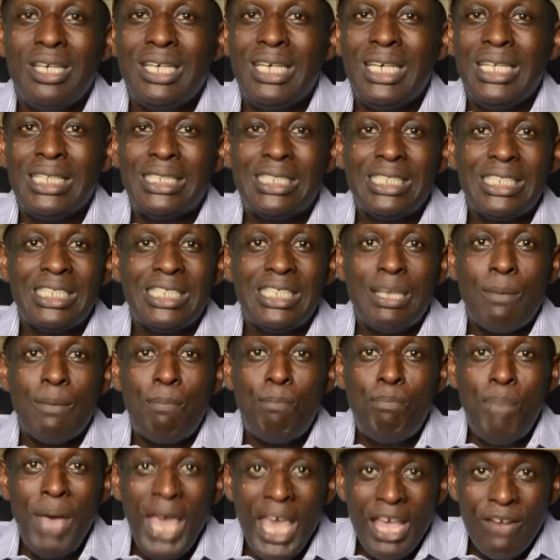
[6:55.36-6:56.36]
It is a
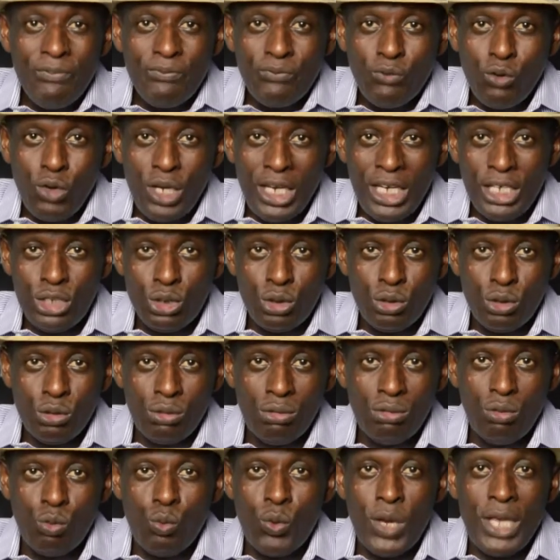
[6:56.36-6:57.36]
painful
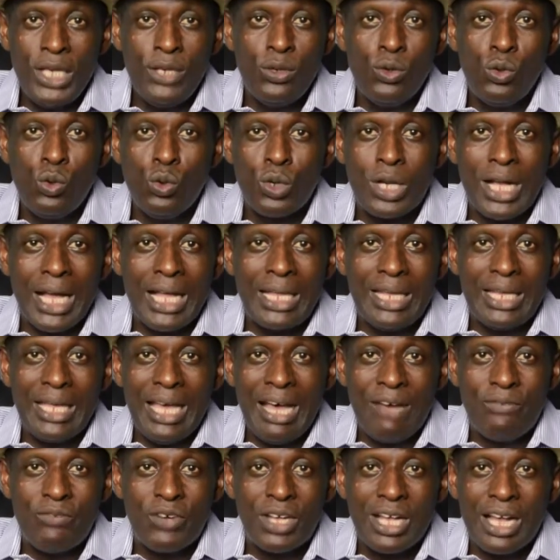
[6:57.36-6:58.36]
issue when you look at the
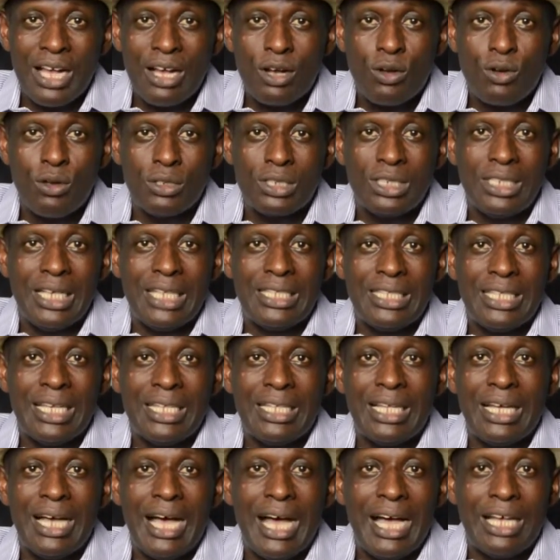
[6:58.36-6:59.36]
African continent
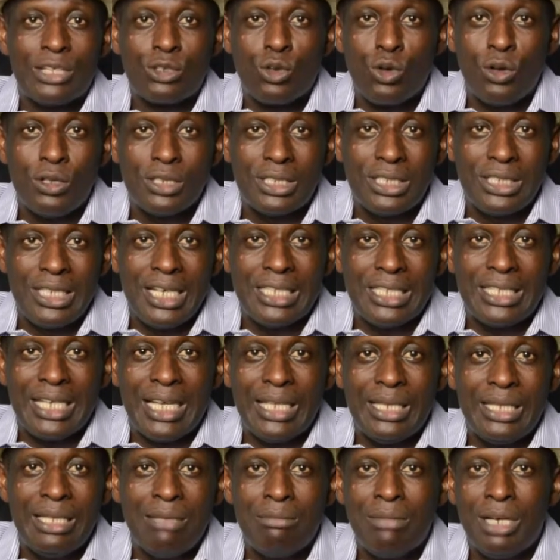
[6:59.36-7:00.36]

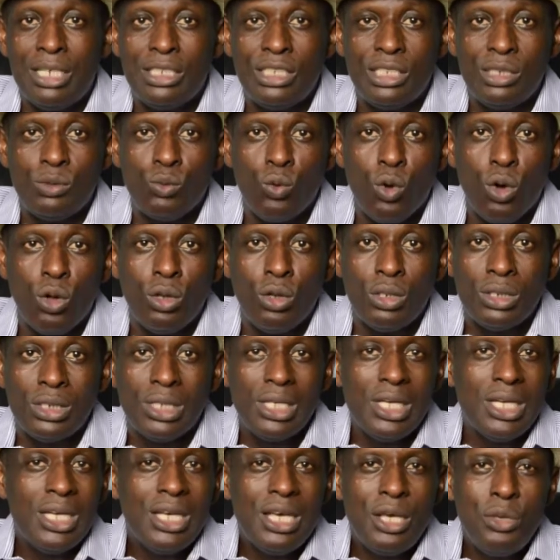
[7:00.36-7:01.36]
and the emerging
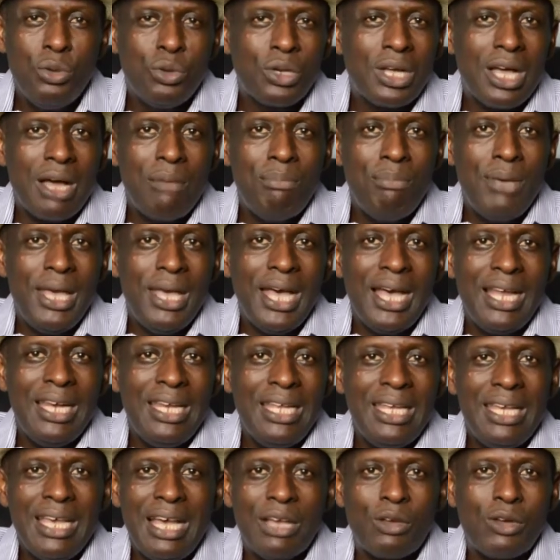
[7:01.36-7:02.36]
world. You can
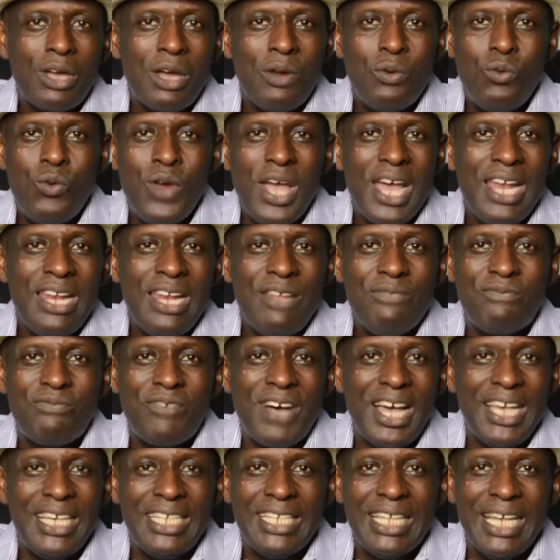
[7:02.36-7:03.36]
rarely
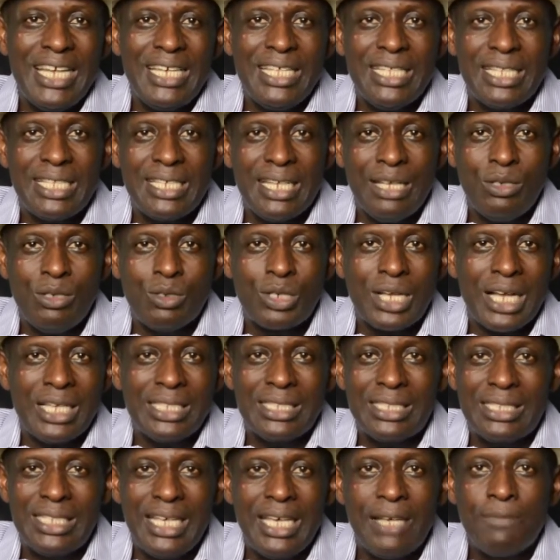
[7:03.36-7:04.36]
find anything that you
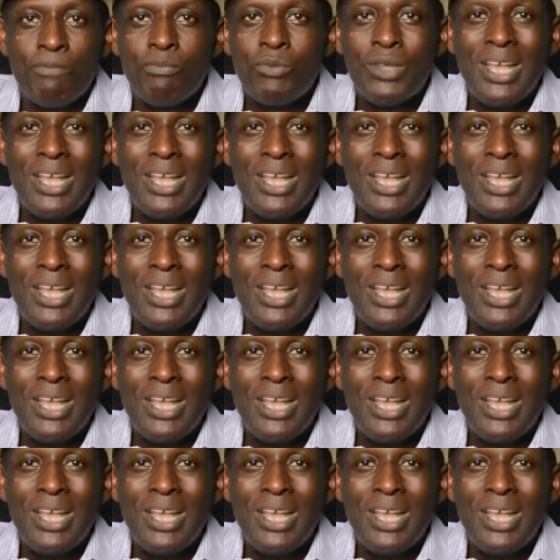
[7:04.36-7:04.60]
can say